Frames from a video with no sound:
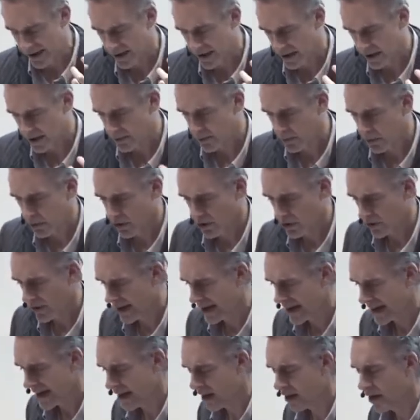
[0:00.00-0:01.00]
that it's
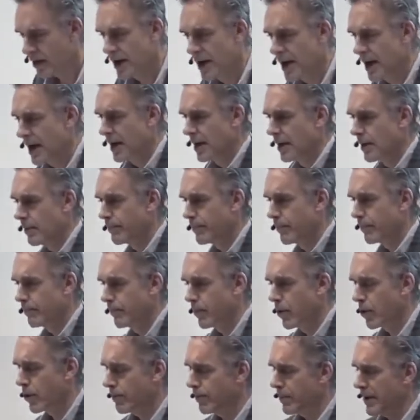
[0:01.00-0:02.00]
portrayed here.
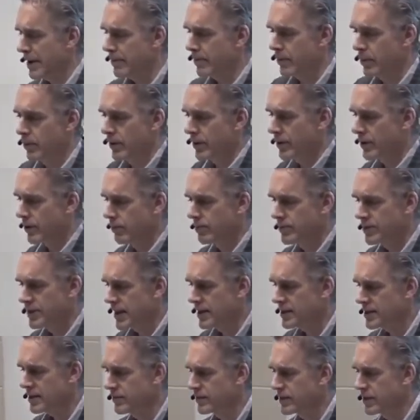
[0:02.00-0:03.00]
Poor people with
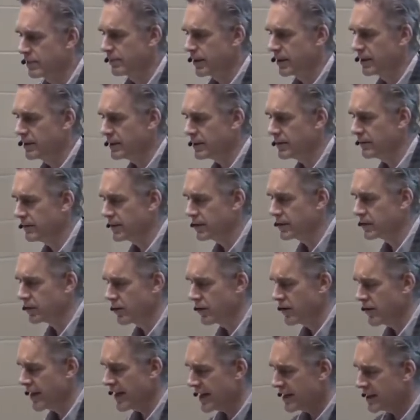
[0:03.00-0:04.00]
obsessive compulsive
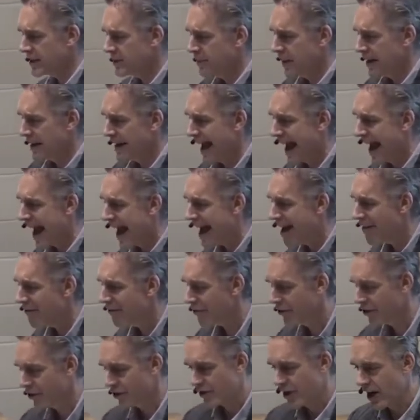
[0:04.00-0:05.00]
disorder, they can spend
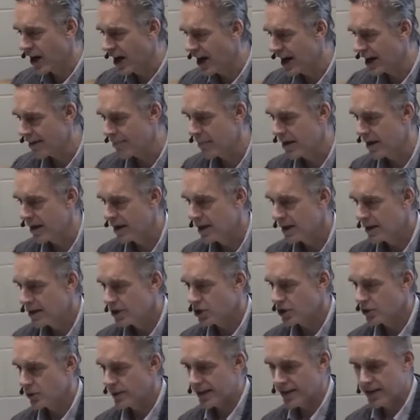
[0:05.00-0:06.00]
half their time
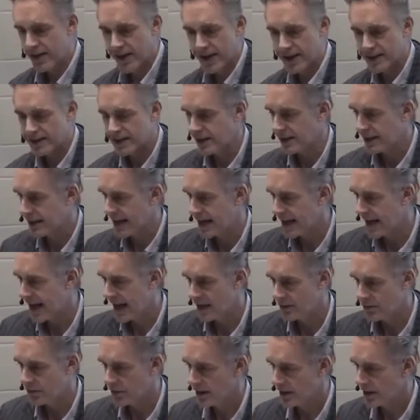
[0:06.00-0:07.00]
doing things that they
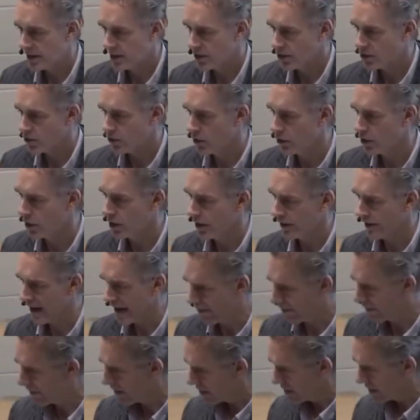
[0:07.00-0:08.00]
can't really control, and they
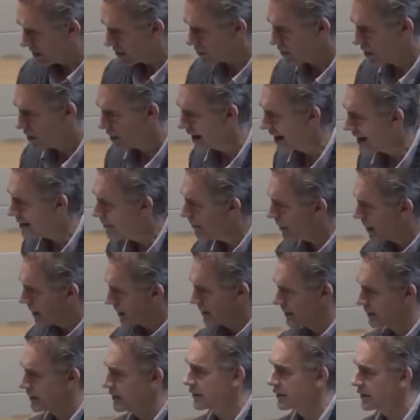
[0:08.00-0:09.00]
have very strong
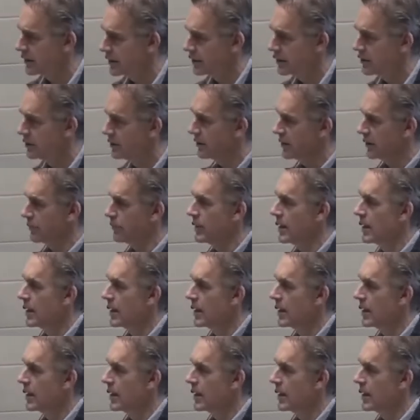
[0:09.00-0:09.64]
impulses to do them,